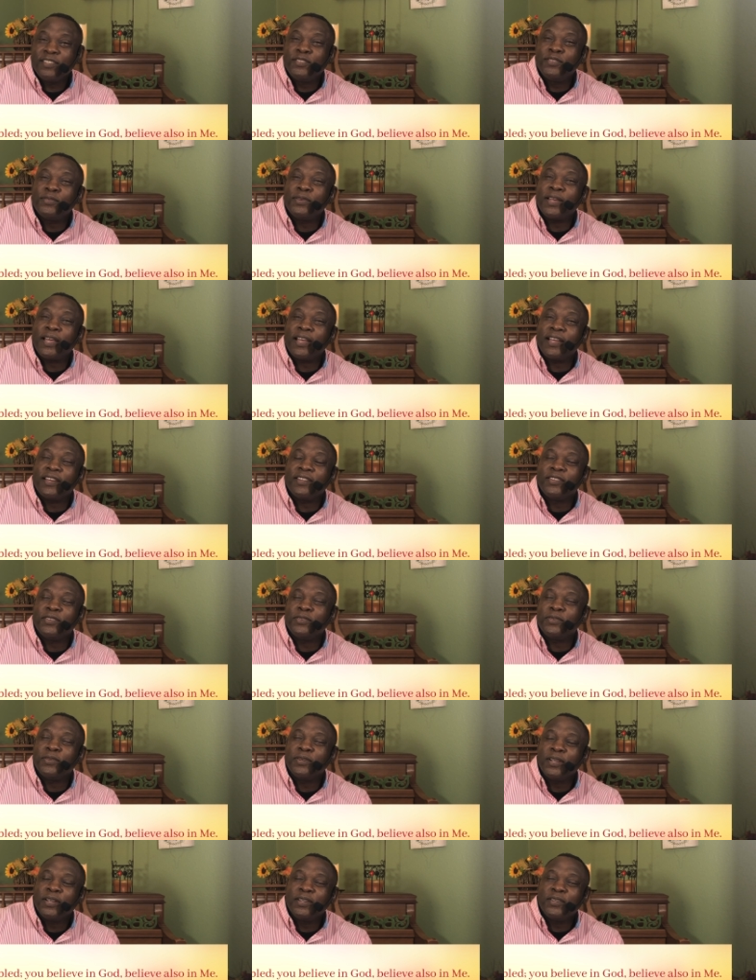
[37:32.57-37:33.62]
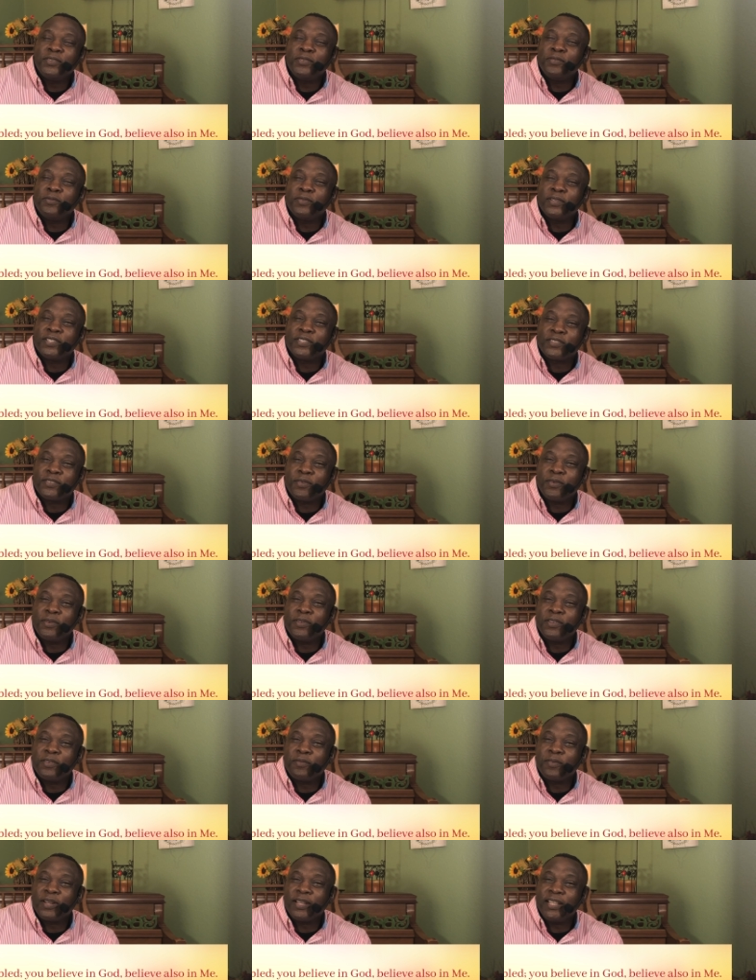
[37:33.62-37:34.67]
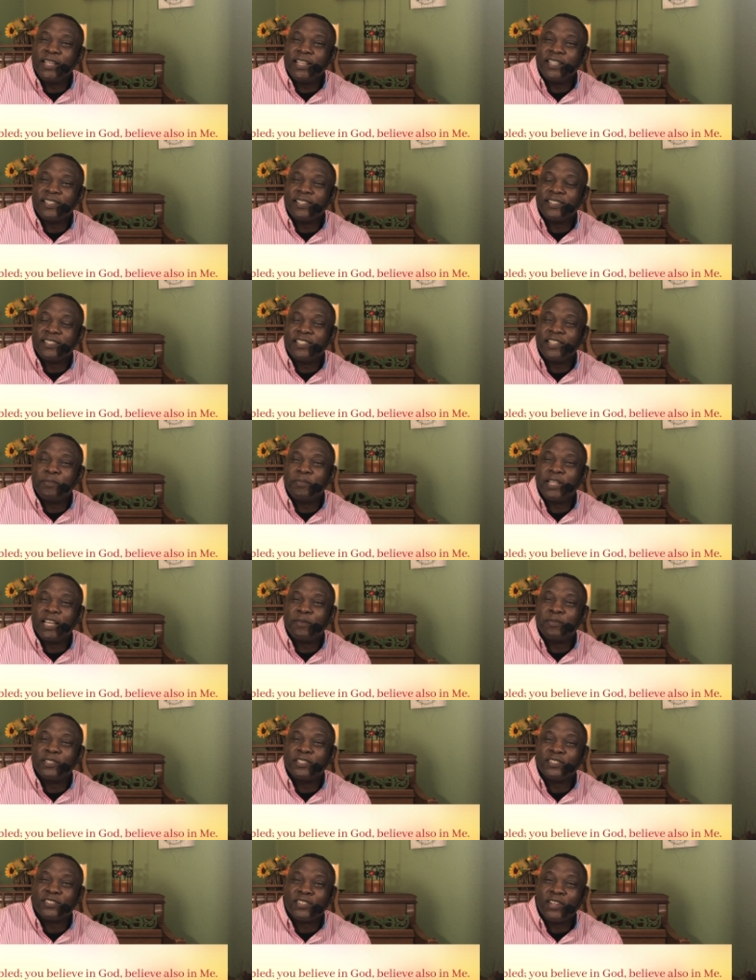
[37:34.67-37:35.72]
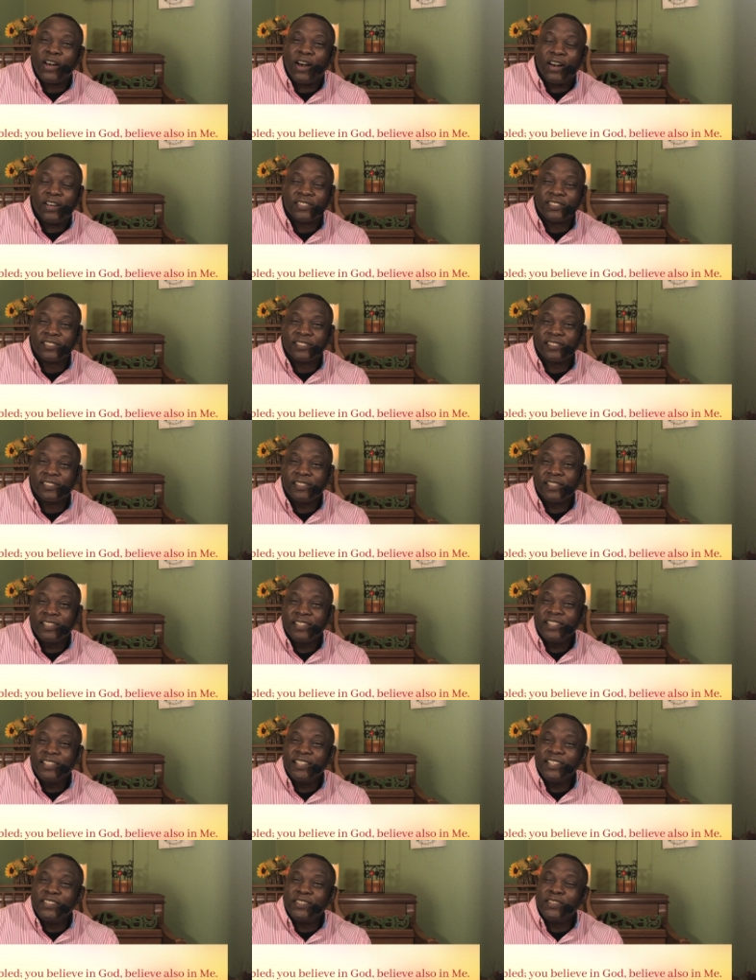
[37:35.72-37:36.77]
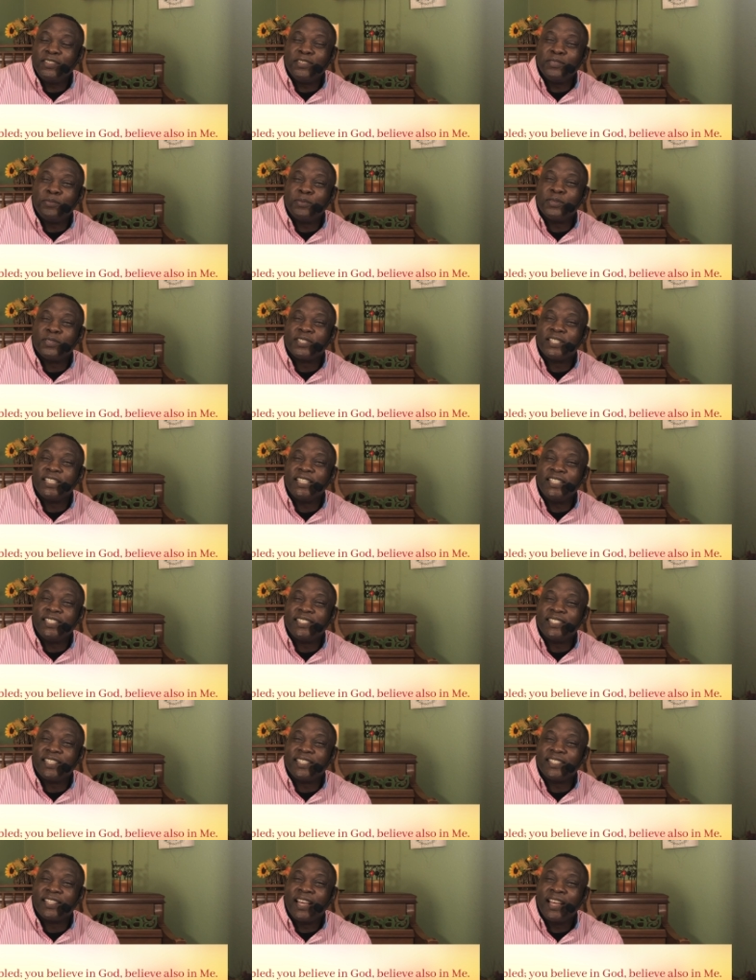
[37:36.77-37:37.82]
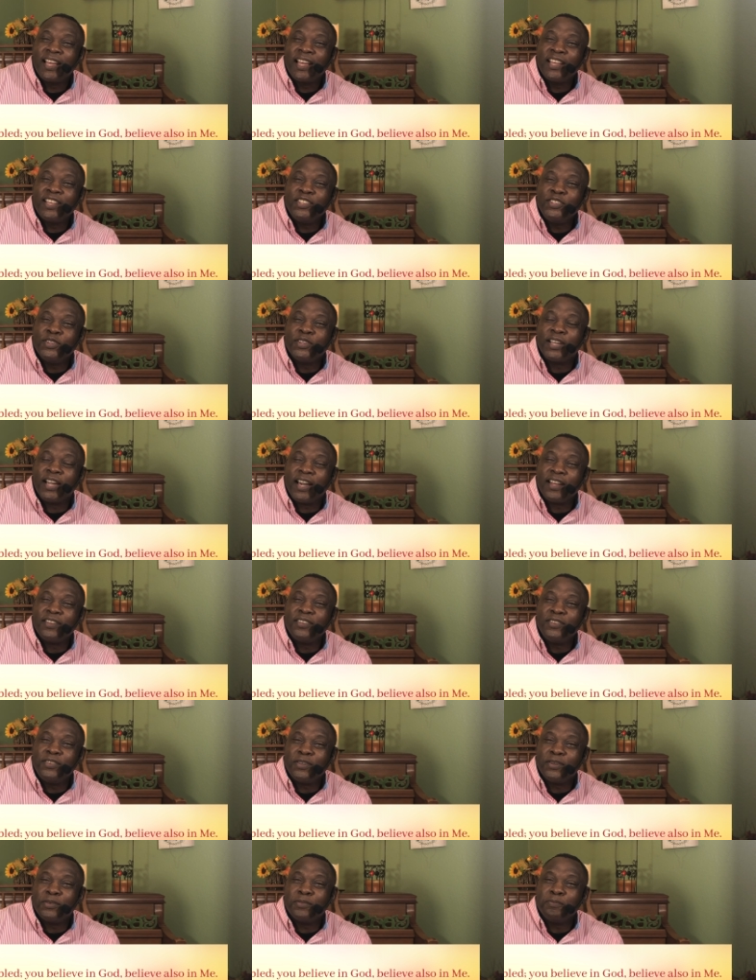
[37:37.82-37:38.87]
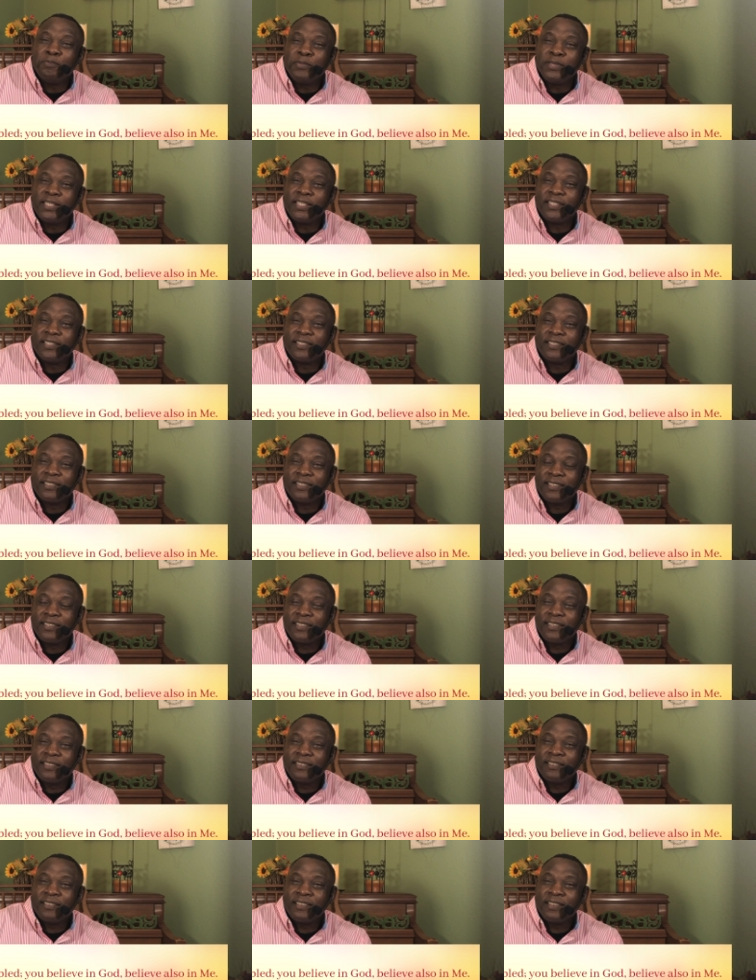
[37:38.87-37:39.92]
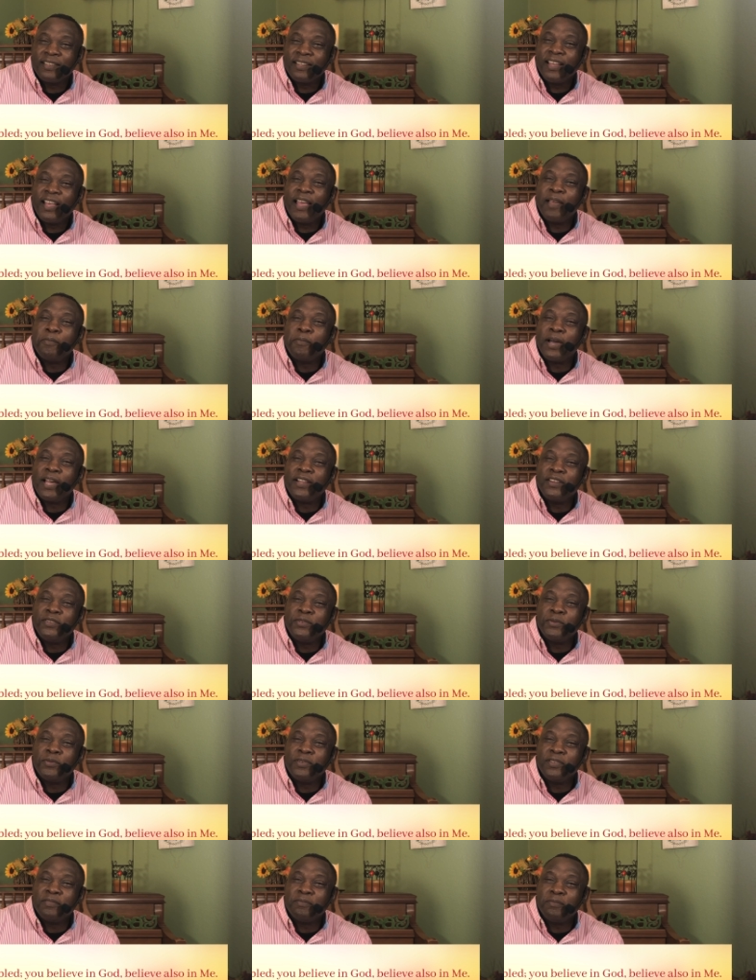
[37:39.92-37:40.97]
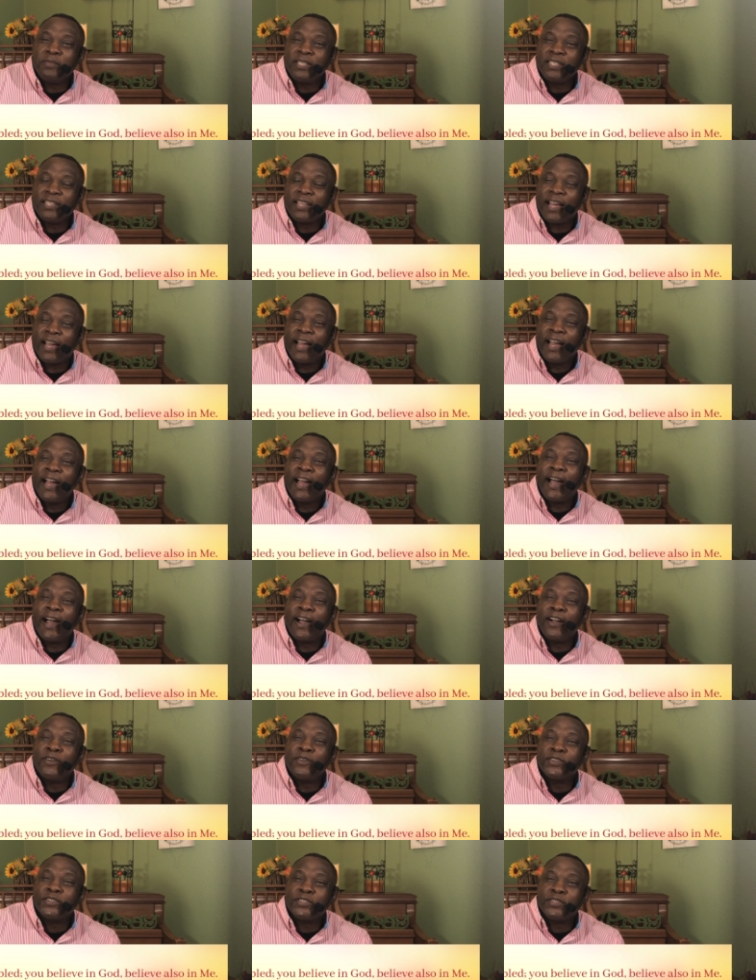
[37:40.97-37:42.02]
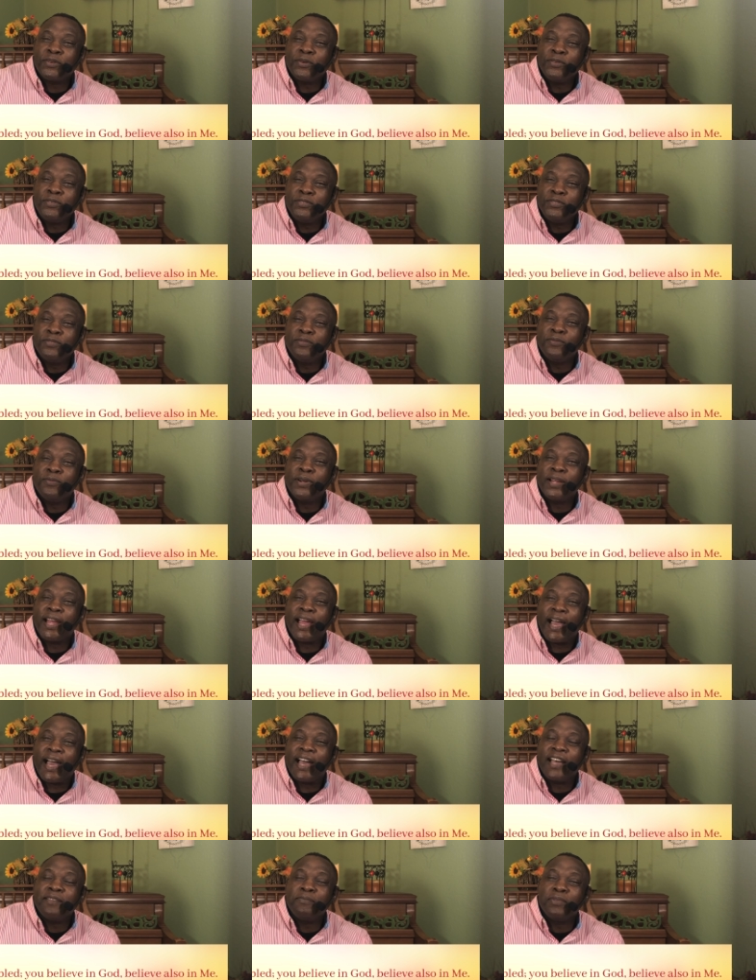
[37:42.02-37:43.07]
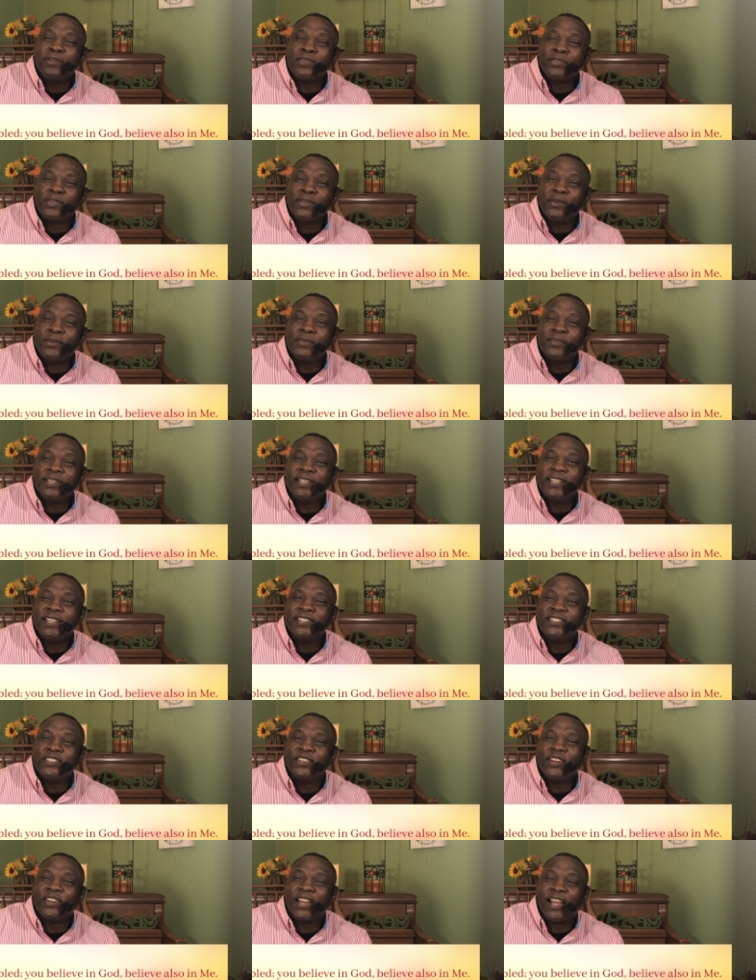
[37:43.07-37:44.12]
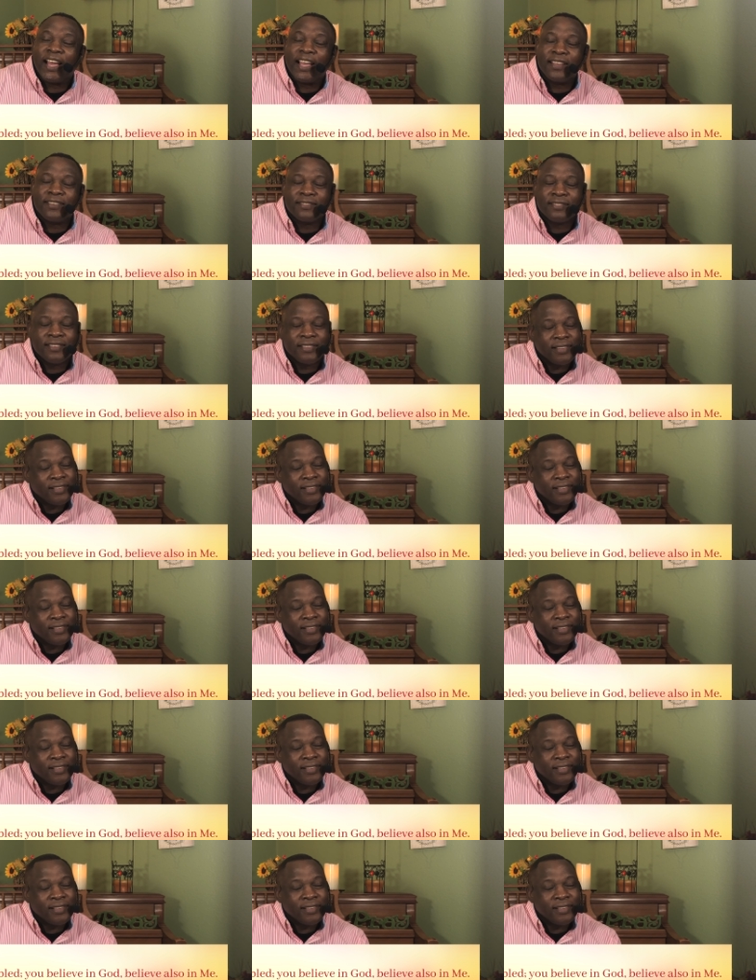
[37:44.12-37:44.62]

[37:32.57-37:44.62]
to, to, to restore the relationship that was lost. In other words, he says, You got to know me. And by knowing me, I'll show you where I belong in your life.